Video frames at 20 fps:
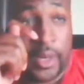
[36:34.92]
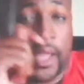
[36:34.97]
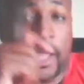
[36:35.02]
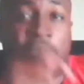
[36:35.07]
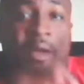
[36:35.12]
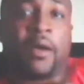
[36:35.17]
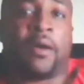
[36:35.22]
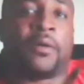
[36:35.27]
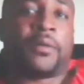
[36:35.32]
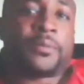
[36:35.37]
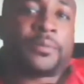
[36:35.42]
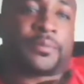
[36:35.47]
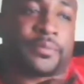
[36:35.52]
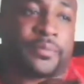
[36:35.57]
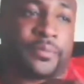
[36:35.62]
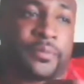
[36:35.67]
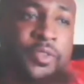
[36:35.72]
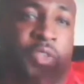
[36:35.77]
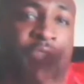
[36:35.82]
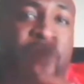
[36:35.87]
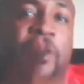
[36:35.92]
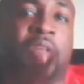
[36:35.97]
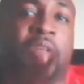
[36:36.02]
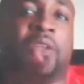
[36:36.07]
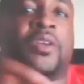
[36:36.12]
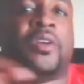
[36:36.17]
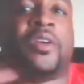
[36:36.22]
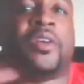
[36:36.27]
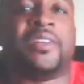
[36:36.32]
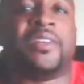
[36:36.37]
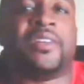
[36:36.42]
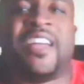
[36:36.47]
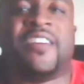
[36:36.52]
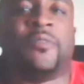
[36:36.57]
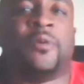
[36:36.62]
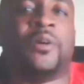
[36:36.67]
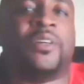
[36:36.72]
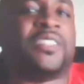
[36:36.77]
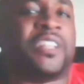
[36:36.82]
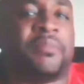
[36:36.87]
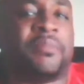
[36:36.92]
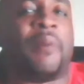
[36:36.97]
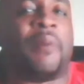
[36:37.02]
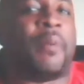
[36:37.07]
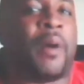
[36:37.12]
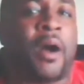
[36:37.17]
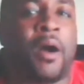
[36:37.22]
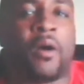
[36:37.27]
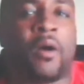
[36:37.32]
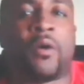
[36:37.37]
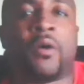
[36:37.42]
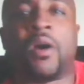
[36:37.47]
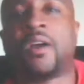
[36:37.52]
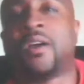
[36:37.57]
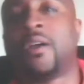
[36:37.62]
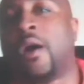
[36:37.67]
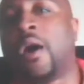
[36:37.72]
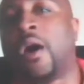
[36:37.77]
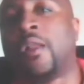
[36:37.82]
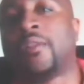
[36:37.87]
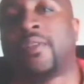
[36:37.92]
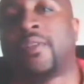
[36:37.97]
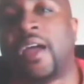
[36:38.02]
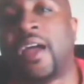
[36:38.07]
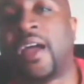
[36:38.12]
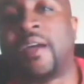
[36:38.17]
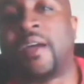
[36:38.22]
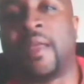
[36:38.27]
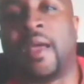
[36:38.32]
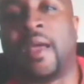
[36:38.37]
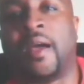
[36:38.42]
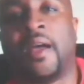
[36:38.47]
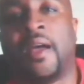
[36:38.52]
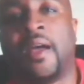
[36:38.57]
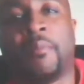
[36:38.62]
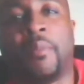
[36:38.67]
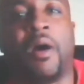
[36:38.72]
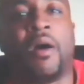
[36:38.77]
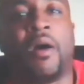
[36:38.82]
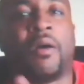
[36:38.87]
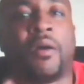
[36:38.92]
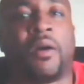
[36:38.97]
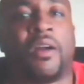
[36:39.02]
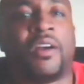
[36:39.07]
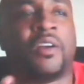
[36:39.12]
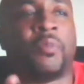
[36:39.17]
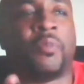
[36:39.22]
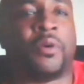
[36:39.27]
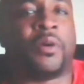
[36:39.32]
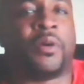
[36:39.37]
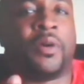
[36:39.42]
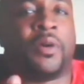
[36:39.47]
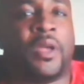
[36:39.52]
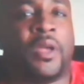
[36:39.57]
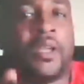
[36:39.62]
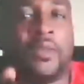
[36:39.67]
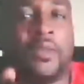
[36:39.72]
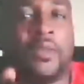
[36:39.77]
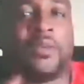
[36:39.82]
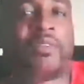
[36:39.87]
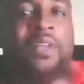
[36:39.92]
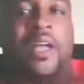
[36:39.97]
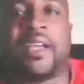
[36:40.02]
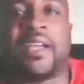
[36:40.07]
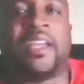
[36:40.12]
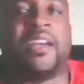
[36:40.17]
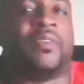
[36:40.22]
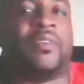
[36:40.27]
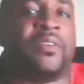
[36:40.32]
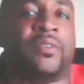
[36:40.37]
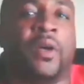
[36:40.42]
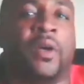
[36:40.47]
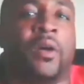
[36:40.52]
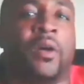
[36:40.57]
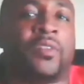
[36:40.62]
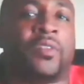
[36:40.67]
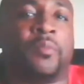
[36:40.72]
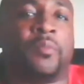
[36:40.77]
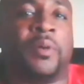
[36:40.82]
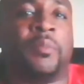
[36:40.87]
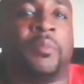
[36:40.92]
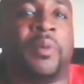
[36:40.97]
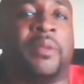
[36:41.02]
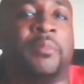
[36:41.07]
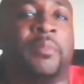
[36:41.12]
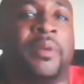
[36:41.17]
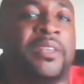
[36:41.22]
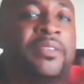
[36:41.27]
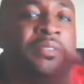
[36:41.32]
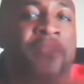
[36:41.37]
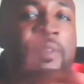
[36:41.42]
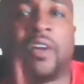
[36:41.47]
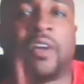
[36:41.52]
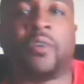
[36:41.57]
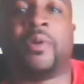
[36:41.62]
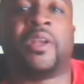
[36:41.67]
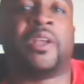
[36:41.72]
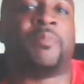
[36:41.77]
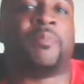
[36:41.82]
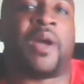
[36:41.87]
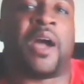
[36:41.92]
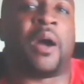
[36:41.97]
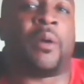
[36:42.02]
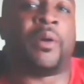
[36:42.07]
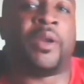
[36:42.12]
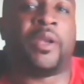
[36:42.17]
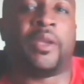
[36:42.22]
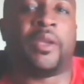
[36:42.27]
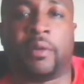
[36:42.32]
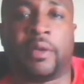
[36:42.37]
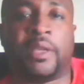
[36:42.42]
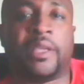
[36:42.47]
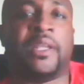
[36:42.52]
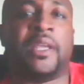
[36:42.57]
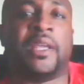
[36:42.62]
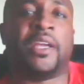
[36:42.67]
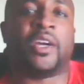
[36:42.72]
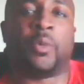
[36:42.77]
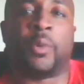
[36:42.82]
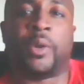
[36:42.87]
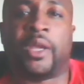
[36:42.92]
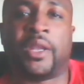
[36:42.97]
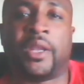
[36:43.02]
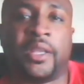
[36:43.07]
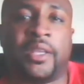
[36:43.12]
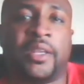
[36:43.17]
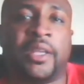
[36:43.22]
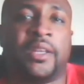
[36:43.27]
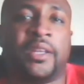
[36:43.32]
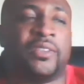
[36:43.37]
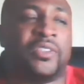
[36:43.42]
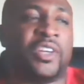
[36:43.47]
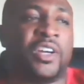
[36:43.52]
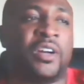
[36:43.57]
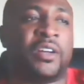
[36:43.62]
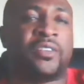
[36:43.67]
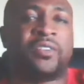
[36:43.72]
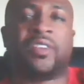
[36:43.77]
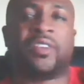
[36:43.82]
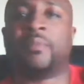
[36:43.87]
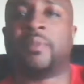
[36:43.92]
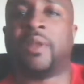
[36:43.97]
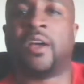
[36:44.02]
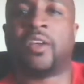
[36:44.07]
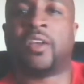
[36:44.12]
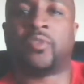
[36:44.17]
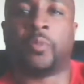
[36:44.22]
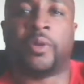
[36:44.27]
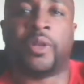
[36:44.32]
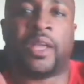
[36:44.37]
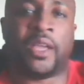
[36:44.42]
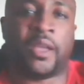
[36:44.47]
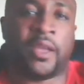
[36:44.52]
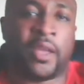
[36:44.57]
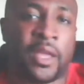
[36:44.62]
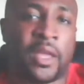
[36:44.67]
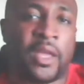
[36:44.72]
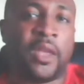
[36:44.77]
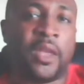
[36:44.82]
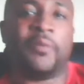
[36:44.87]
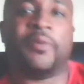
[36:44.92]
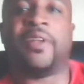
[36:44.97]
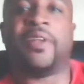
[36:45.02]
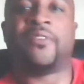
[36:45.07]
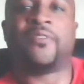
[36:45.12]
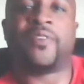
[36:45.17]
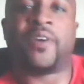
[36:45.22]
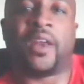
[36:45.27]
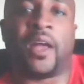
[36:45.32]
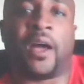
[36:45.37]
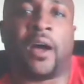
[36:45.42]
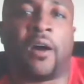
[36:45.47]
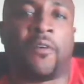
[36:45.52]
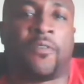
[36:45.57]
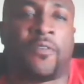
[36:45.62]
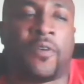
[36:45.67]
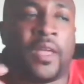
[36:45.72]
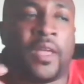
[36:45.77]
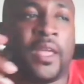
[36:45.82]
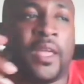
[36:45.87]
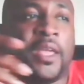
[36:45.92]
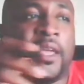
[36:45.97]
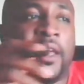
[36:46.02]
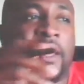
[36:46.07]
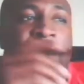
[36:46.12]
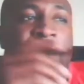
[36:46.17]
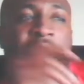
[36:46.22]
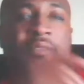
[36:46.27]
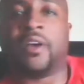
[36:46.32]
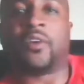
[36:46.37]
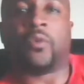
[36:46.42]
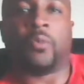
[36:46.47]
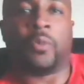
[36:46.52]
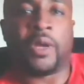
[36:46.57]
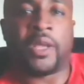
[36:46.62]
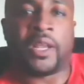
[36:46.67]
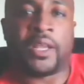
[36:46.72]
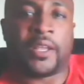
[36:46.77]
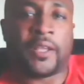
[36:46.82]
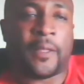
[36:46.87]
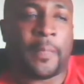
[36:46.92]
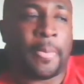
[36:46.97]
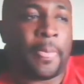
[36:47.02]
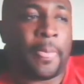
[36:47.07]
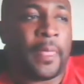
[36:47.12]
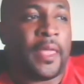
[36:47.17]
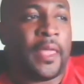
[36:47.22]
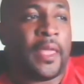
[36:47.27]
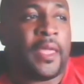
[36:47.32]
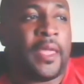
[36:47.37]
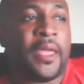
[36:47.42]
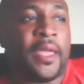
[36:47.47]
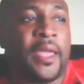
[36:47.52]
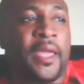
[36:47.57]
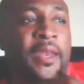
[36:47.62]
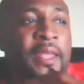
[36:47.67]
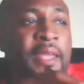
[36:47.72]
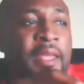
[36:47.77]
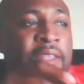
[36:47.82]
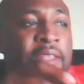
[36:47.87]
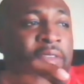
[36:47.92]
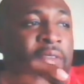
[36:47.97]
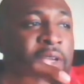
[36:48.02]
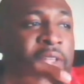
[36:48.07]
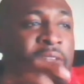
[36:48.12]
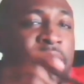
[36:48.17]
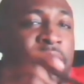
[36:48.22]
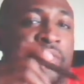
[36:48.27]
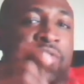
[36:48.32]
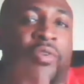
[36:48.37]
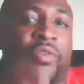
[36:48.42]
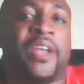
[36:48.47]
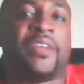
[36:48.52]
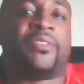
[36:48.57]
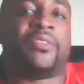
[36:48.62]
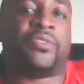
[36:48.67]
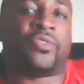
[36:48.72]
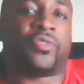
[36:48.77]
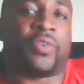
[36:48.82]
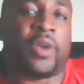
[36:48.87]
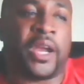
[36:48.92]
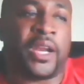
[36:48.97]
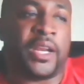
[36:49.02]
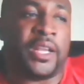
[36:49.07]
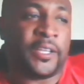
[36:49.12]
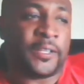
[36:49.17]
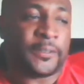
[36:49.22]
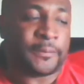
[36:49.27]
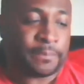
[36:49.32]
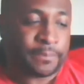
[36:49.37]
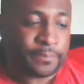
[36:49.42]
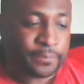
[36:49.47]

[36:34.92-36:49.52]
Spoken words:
Now you hear Dave Wood talking about Paul Gardner all the time. Now Paul Gardner was not getting results, but he stuck with Empower. You know, he didn't quit. He didn't join something else when they fell off. He stuck with it, and he took Tracy's training,